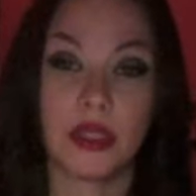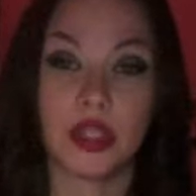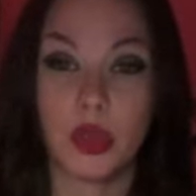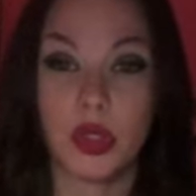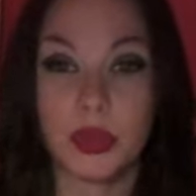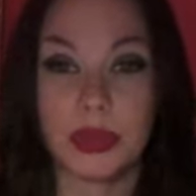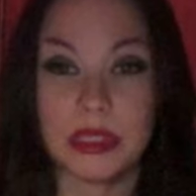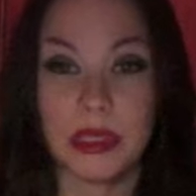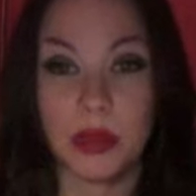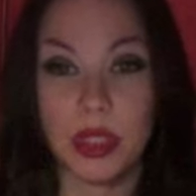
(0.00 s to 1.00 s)
So it could be
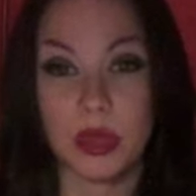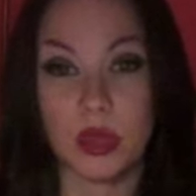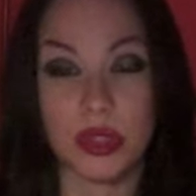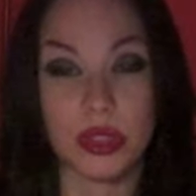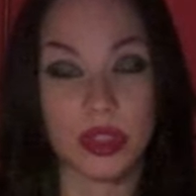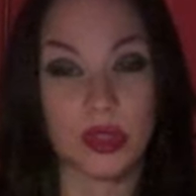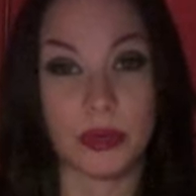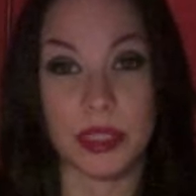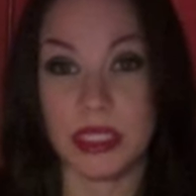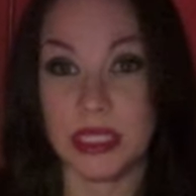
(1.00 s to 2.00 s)
somebody who's extremely